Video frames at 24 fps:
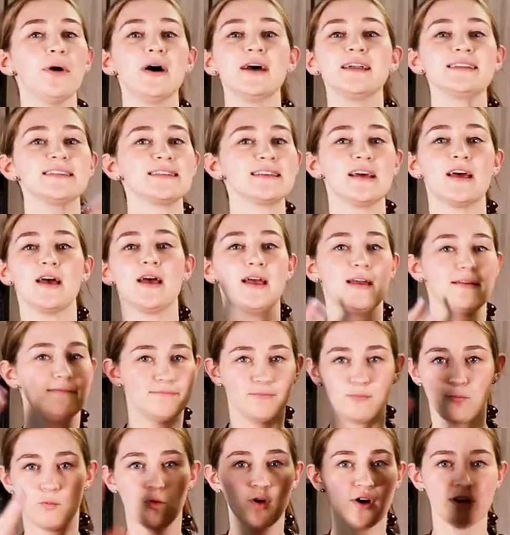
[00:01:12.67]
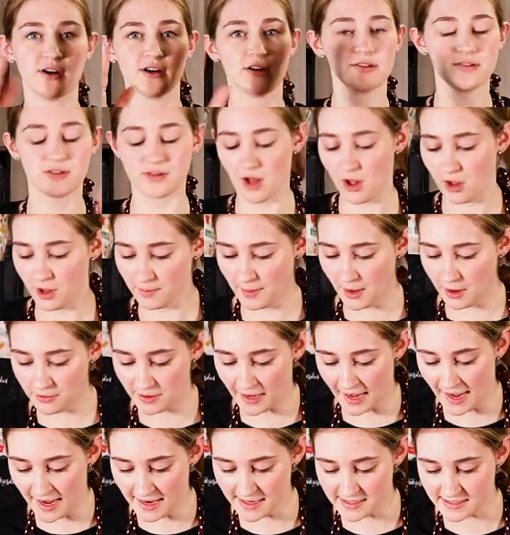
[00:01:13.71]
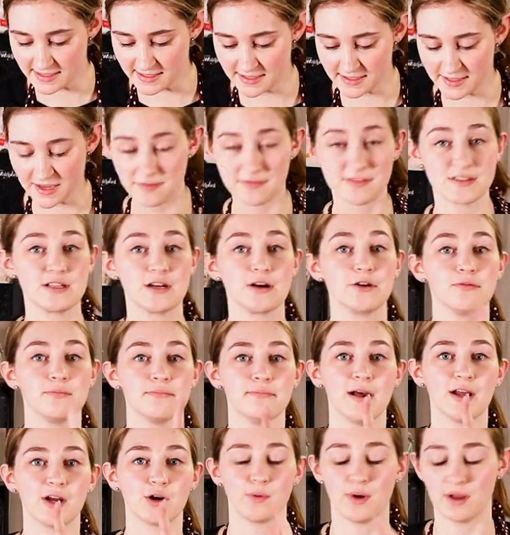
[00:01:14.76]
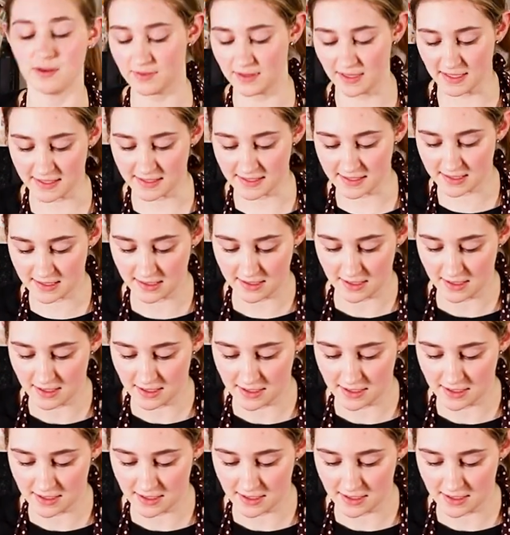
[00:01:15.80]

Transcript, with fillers: but we're all about hacks and stuff, so microwave it is.